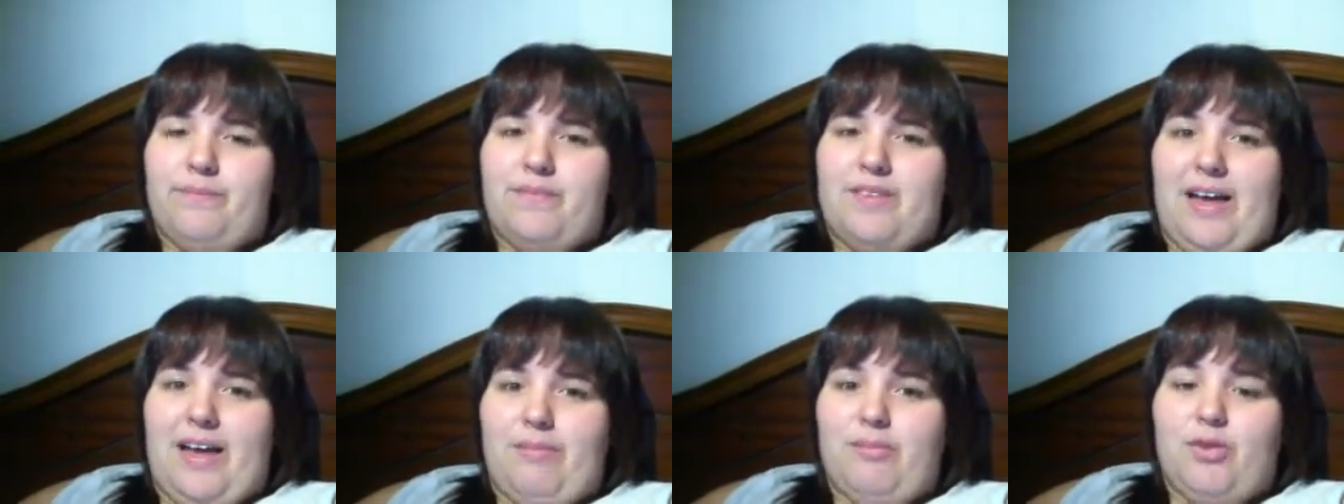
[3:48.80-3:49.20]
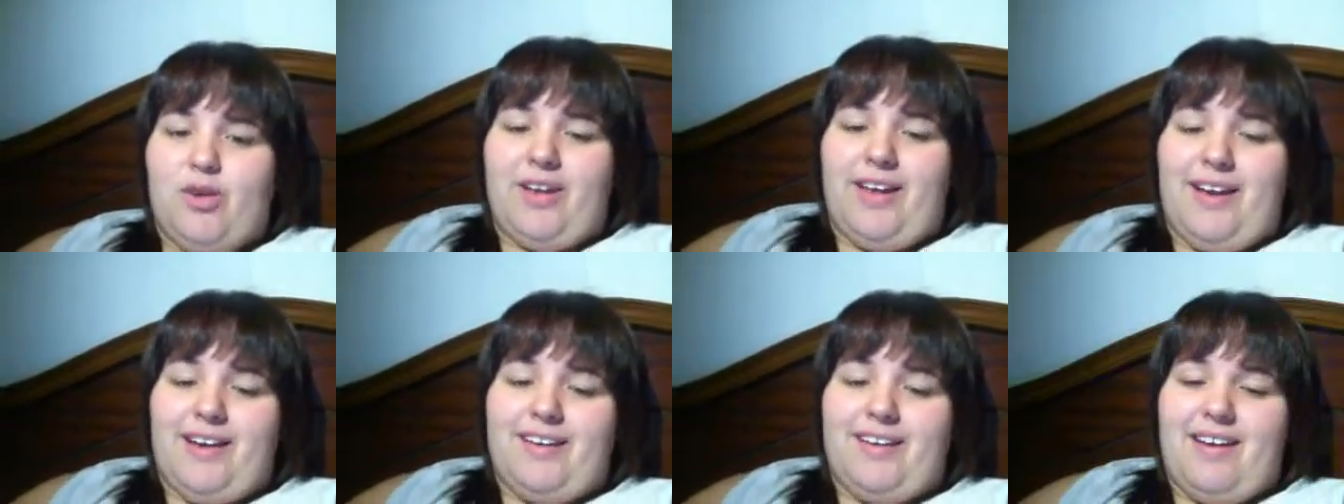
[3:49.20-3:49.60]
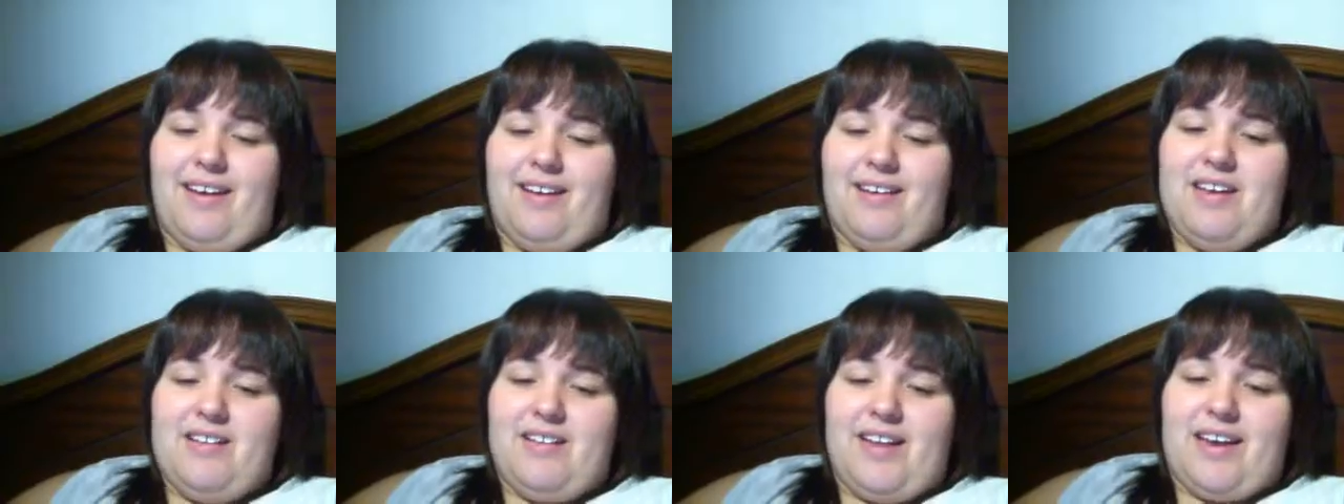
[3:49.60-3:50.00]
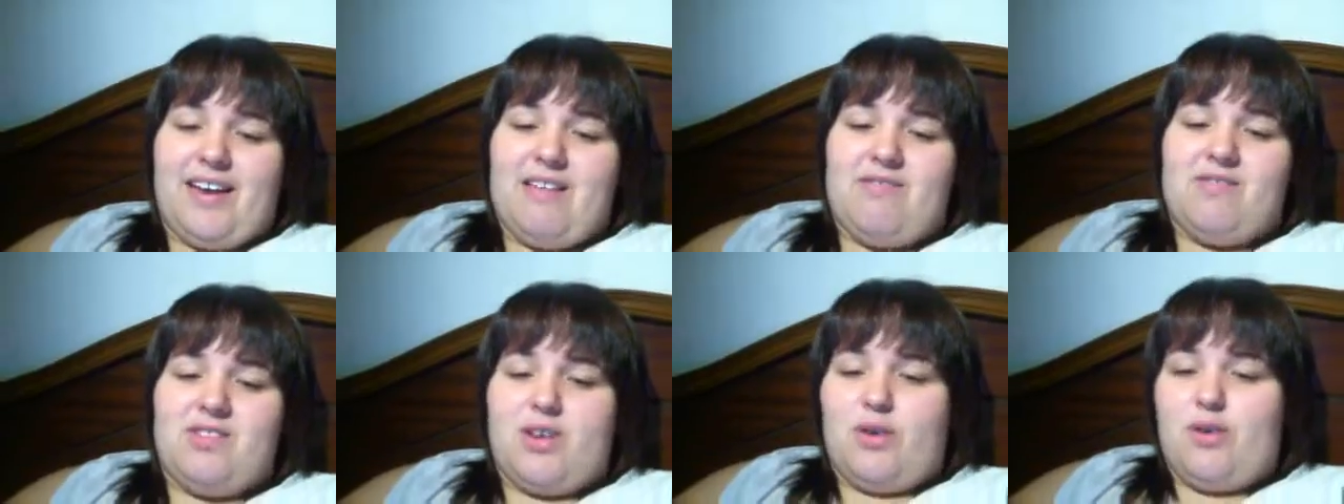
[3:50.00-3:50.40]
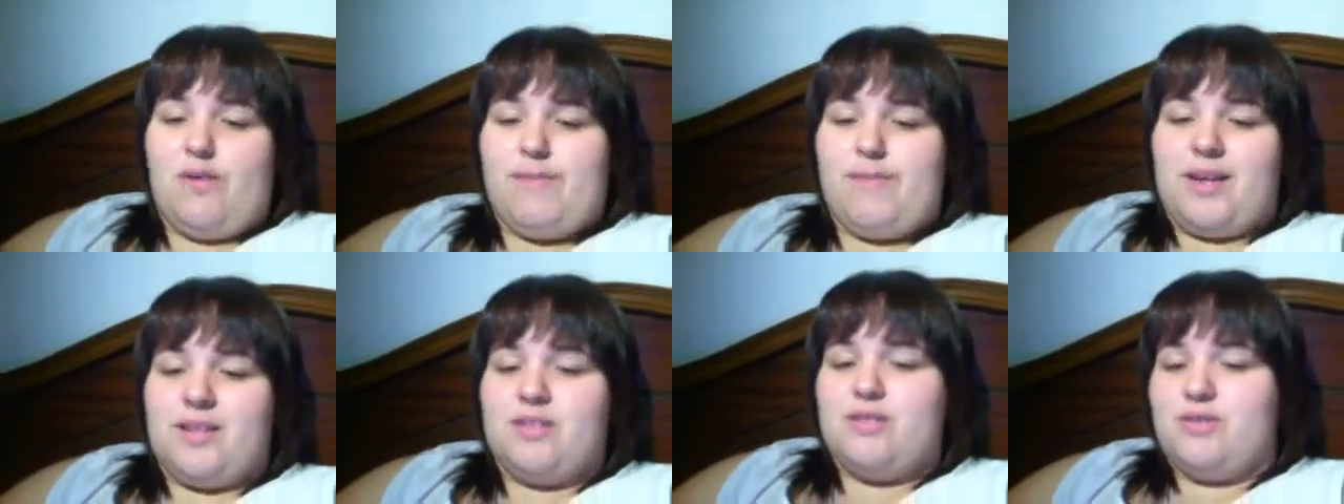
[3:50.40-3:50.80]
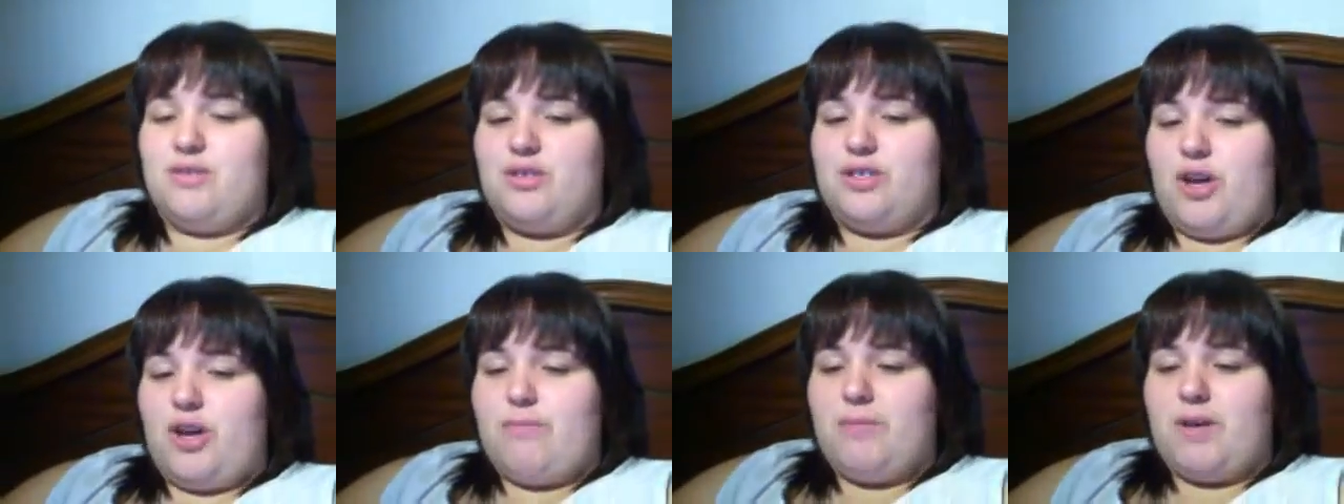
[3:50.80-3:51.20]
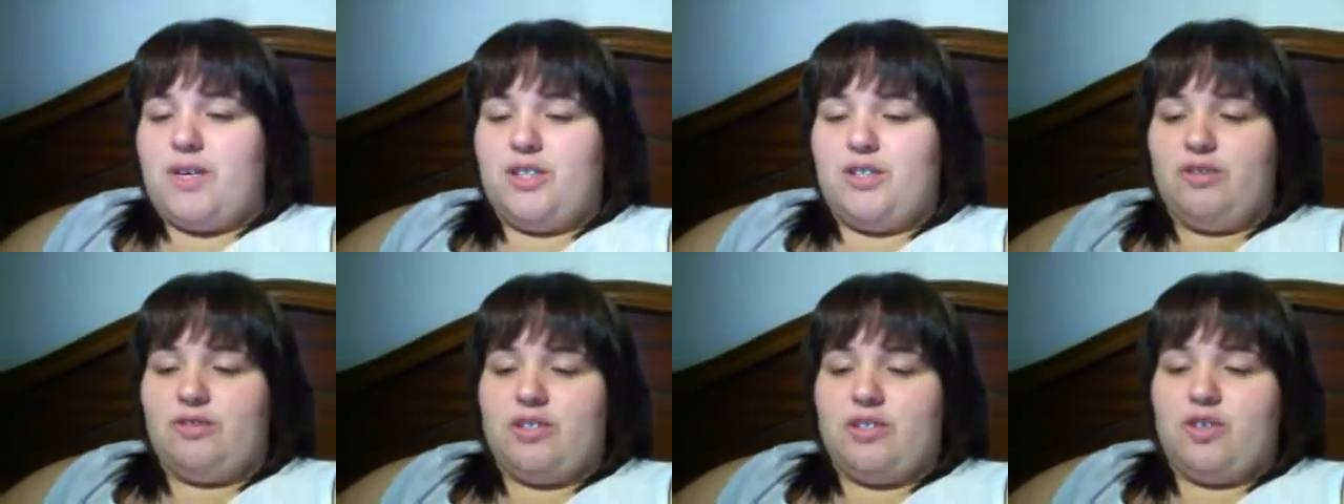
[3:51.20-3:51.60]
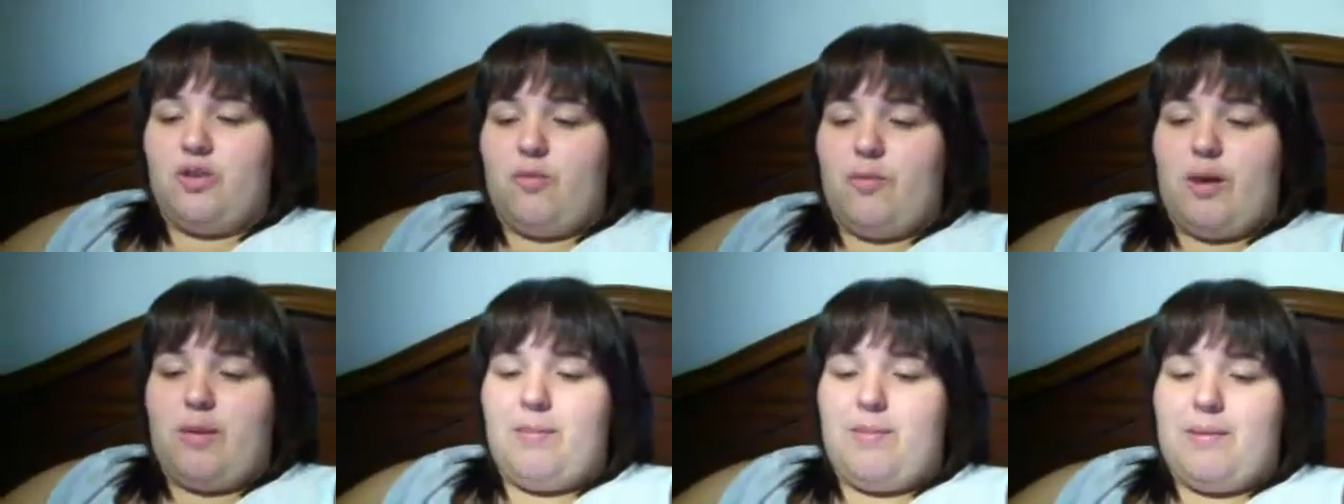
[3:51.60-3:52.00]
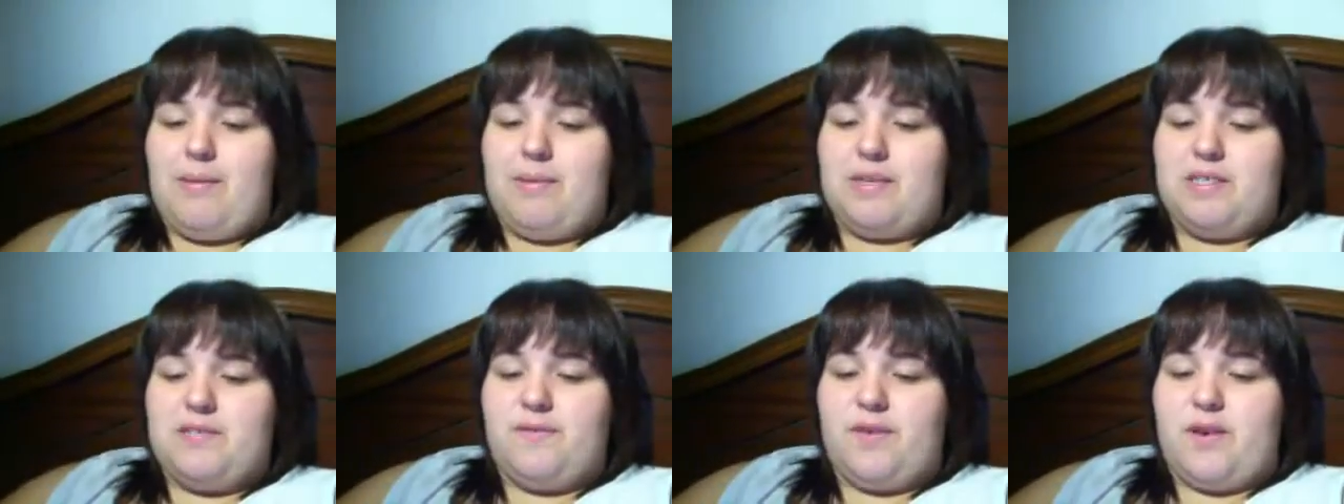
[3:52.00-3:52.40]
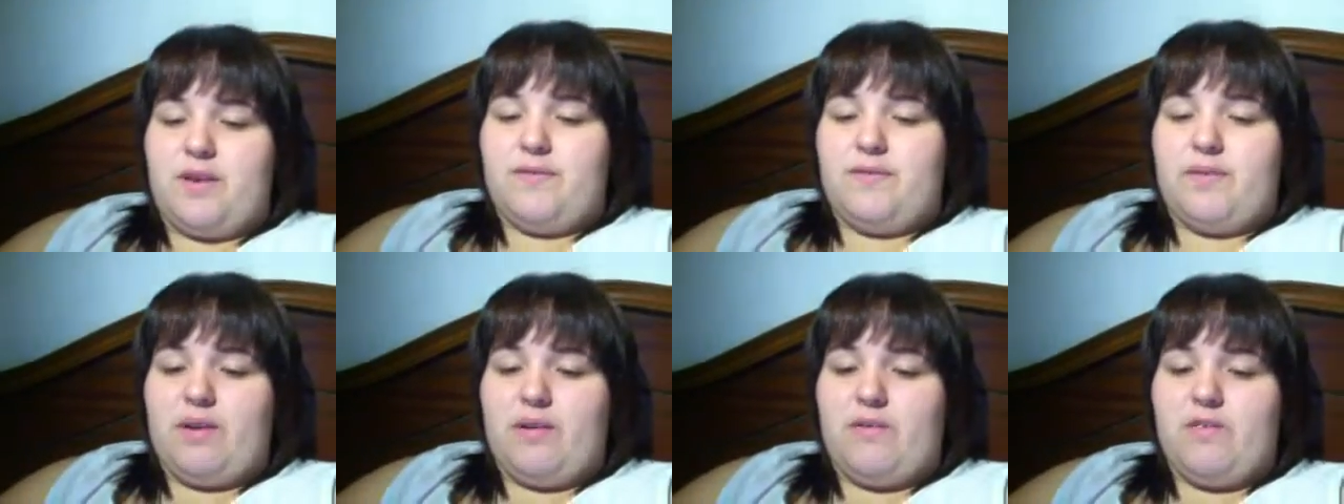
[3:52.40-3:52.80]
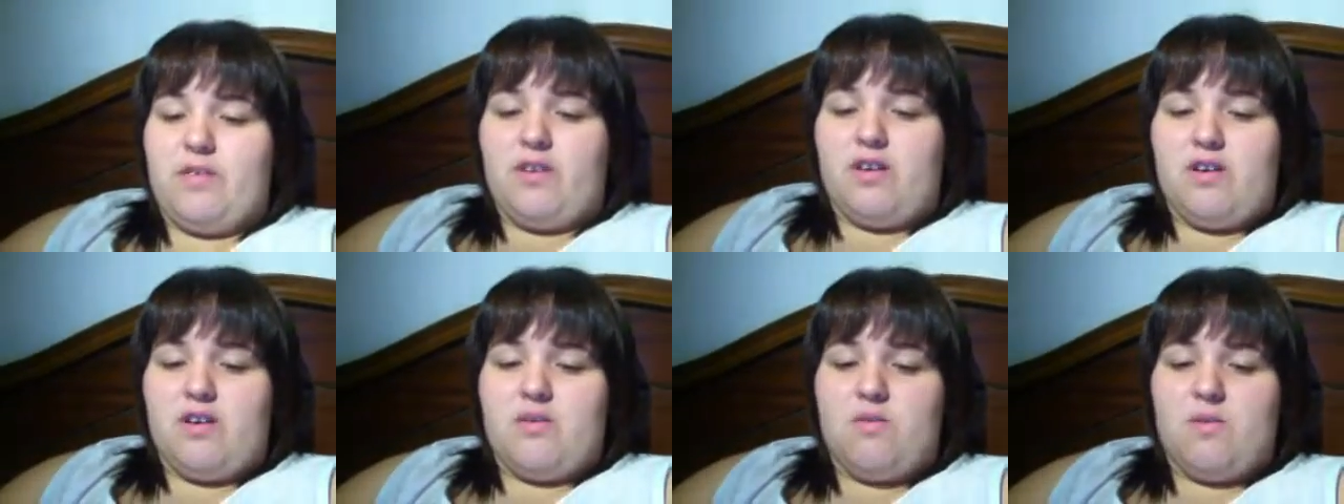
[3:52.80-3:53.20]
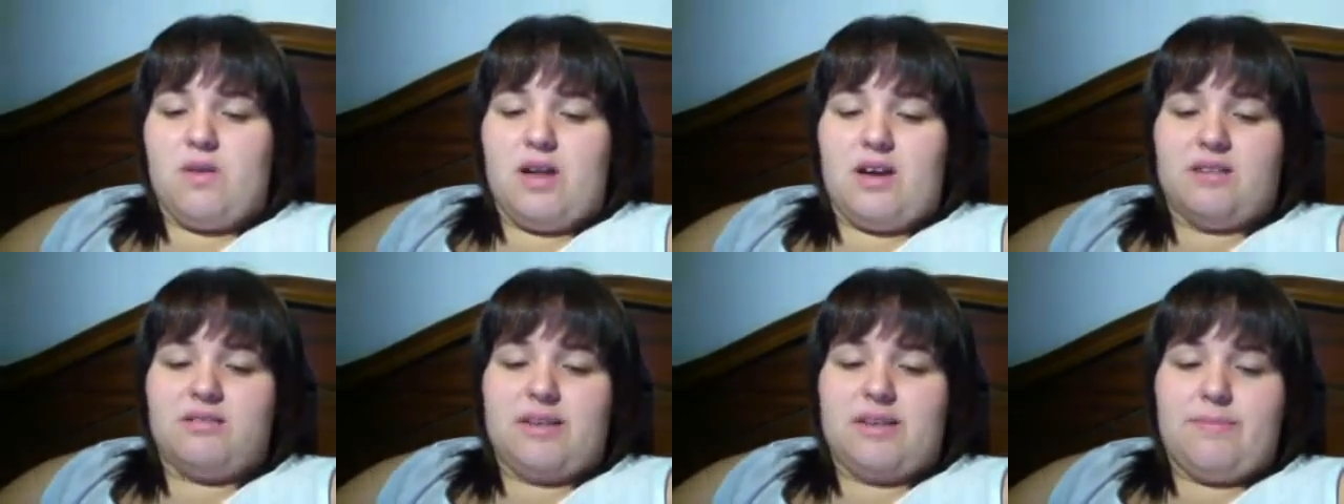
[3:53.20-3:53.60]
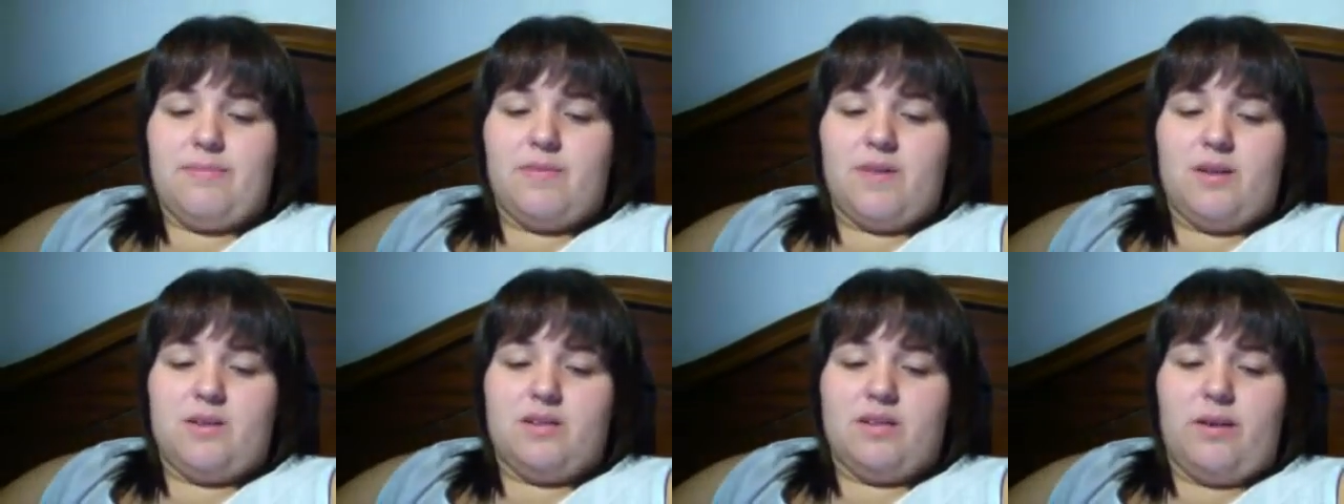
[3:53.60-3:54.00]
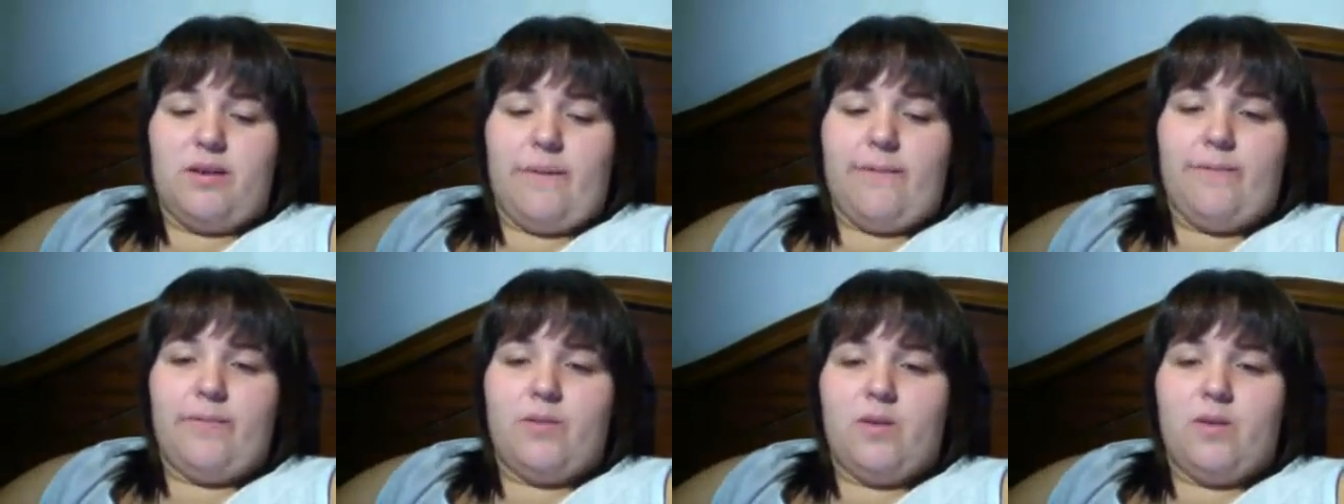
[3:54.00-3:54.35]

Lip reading: like, I'm looking at it now, like, even though we've been through so much, you'll still be my best friend forever and good luck type thing, so.